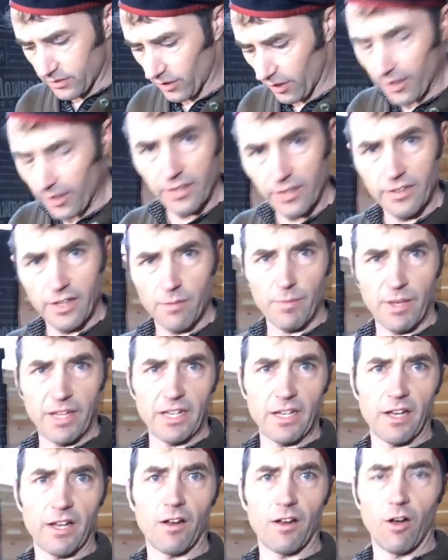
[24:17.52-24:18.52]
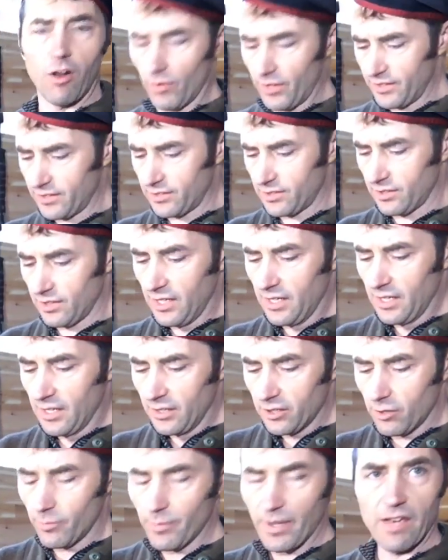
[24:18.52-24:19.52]
are, and they may not always,
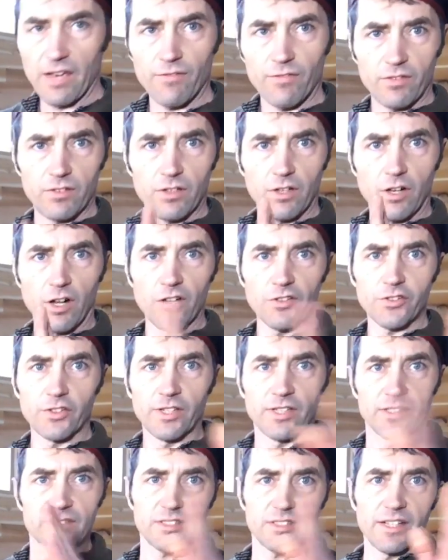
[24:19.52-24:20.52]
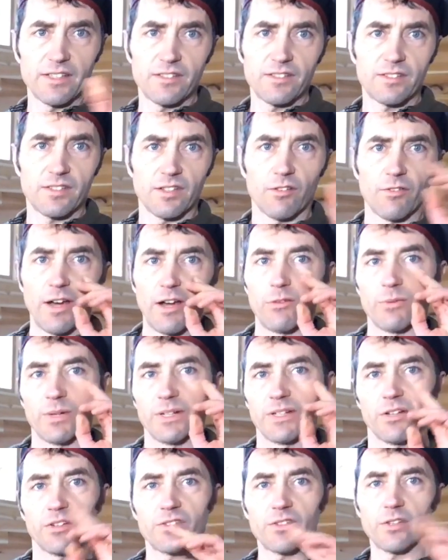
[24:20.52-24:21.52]
you may have alternate studs around
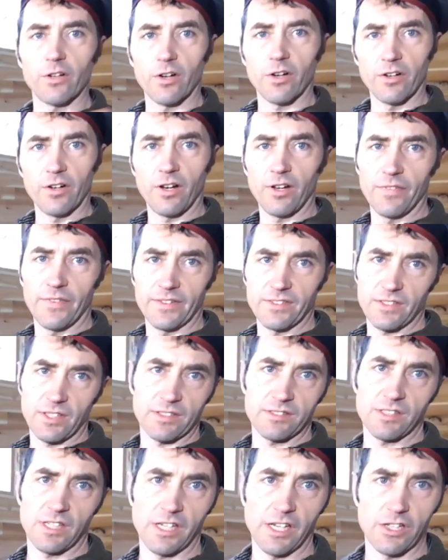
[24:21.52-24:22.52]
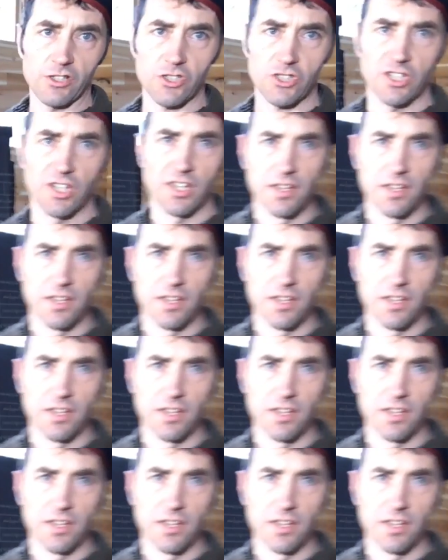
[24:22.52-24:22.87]
windows that aren't on the 16-inch